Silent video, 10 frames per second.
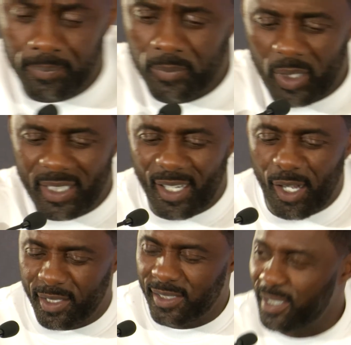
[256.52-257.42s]
One of the
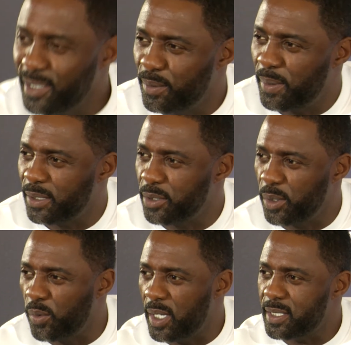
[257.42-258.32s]
hardest things about doing
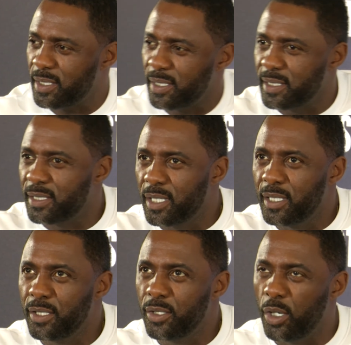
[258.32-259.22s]
a Western is
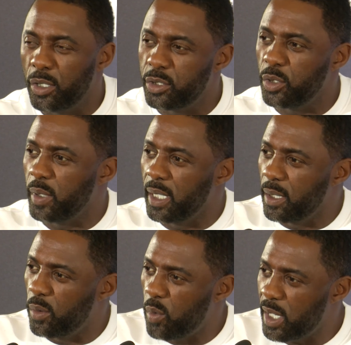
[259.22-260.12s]
not
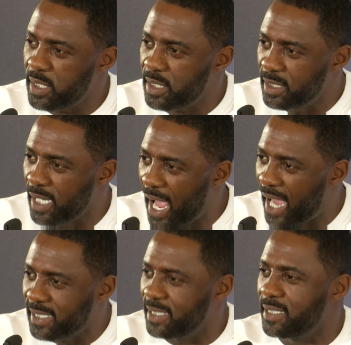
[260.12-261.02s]
doing Western
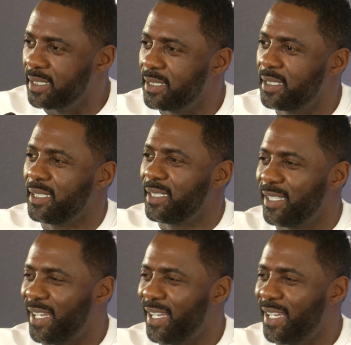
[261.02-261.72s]
acting. Mm.